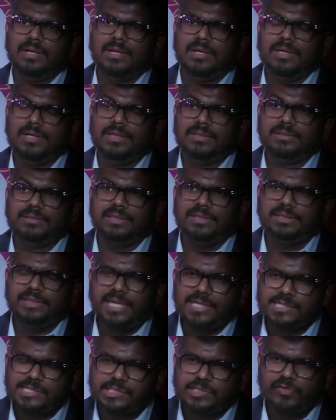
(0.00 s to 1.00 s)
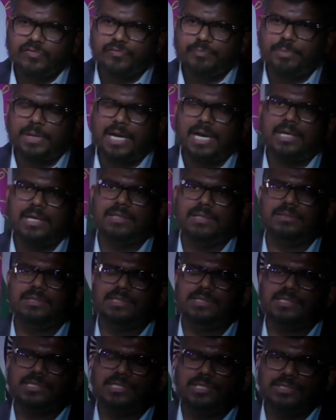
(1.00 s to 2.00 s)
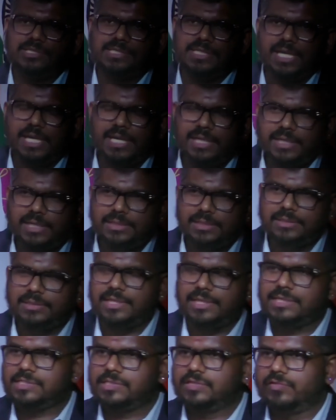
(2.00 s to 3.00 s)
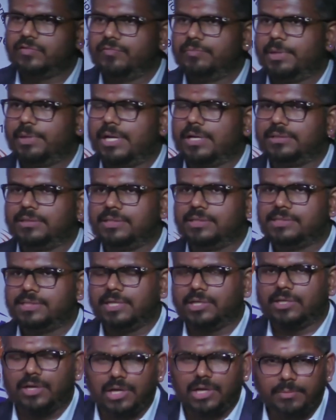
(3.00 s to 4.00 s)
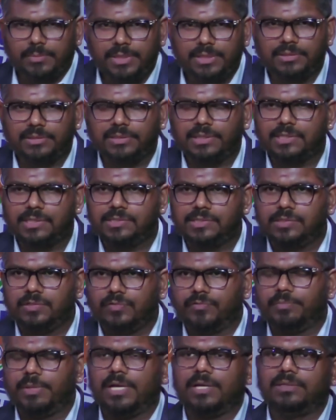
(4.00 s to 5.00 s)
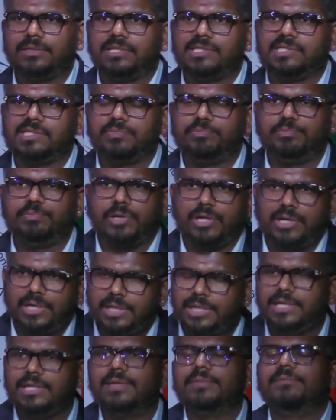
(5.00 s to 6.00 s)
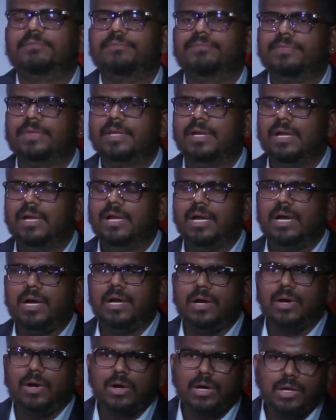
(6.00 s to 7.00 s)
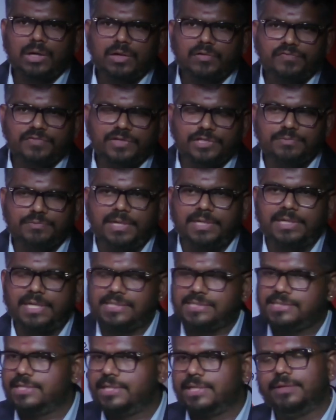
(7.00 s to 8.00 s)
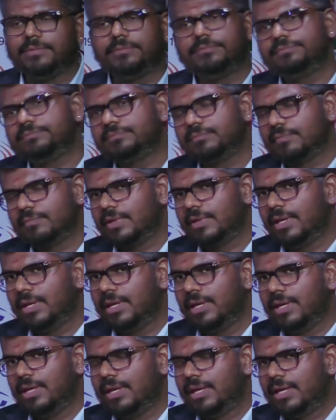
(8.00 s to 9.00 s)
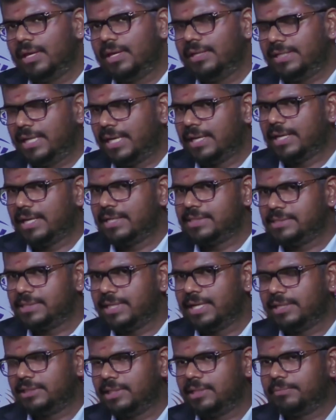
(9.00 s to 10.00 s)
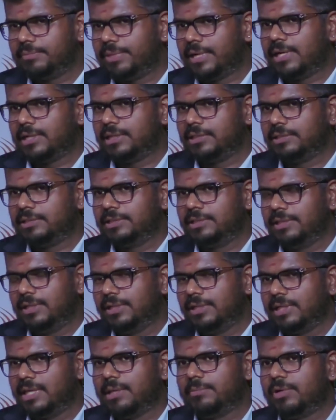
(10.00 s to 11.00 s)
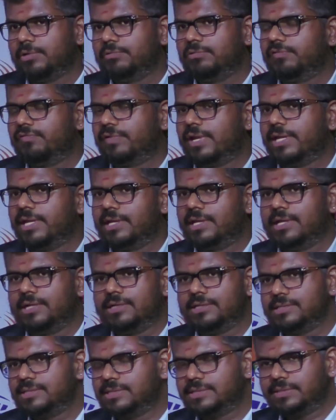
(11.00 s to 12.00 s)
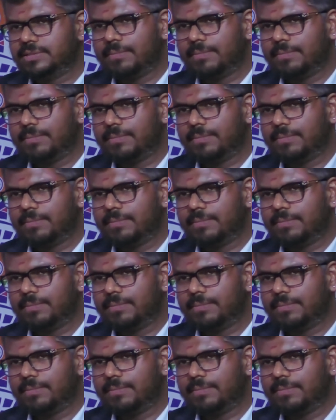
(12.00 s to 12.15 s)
the test of Bharat as a society, the test of Bharat as an economy, the test of Bharat as a polity, all of which were tested, dare I say, I think Bharat came out with flying colors.